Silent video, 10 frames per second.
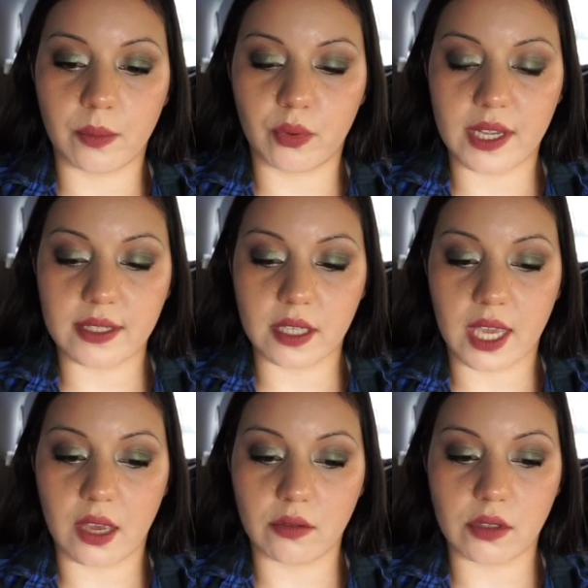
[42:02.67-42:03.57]
press
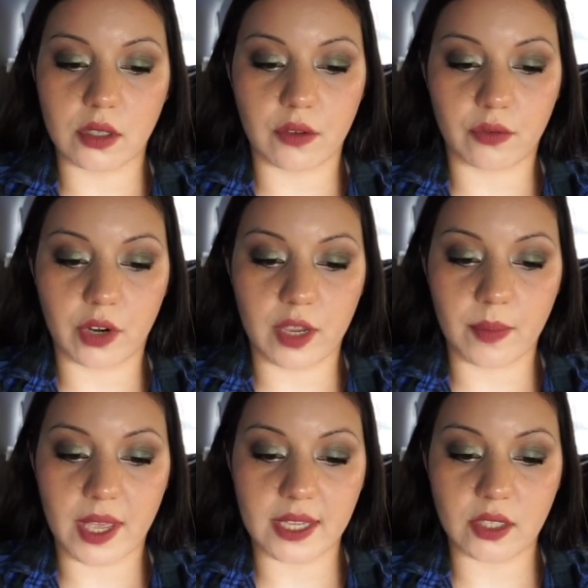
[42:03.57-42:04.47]
accounts of
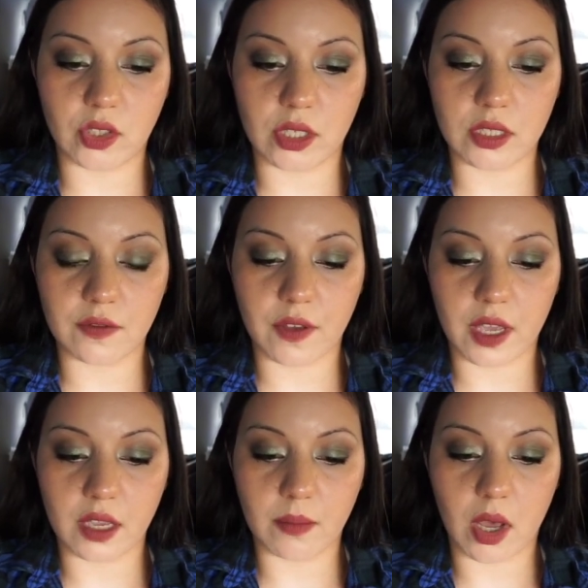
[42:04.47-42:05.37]
rape as
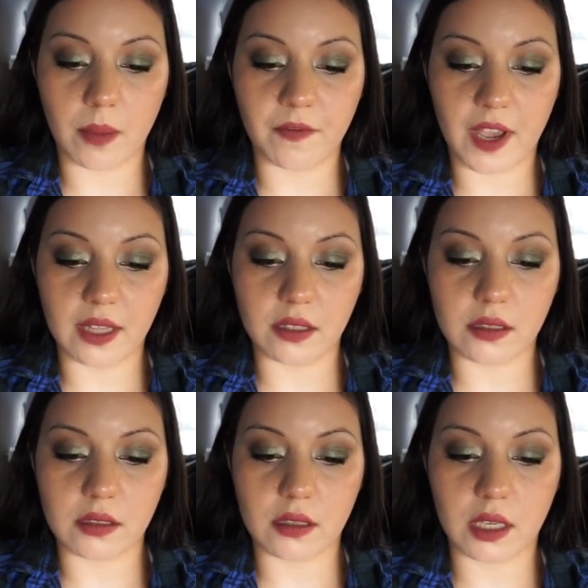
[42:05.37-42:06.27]
justifying mob
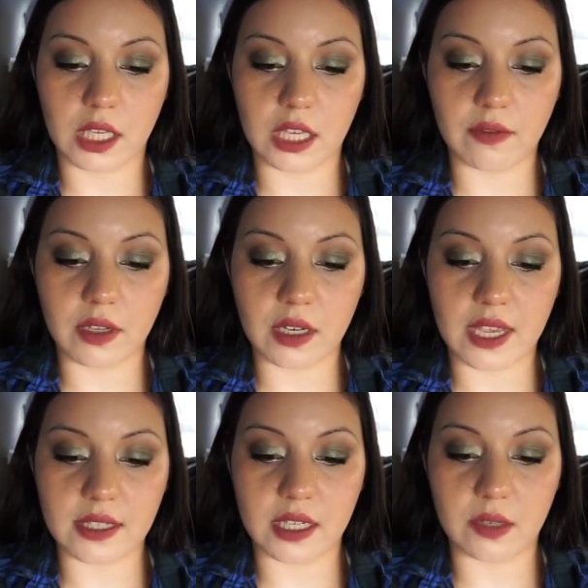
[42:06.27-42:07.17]
violence, even
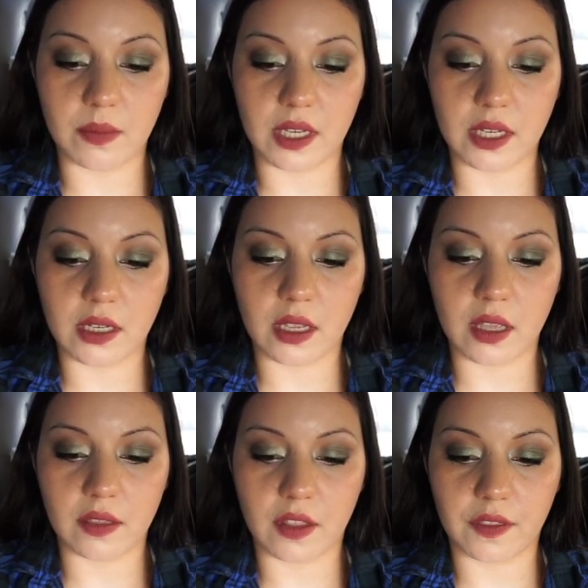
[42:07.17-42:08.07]
as he admitted
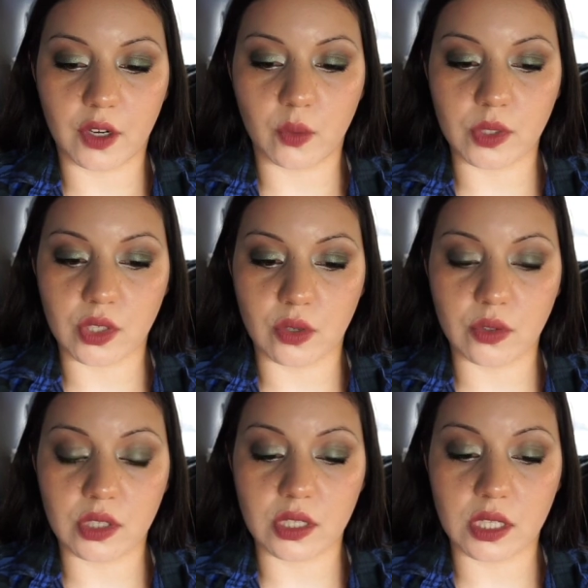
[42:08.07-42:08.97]
that there was no
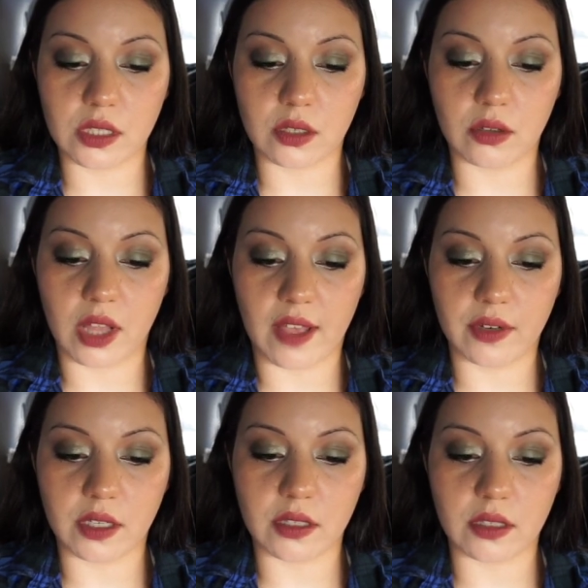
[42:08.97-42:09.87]
statistical
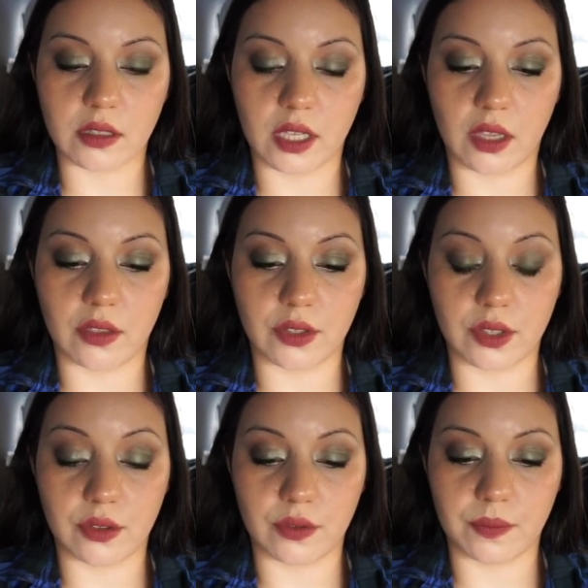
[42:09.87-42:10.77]
evidence to link the two.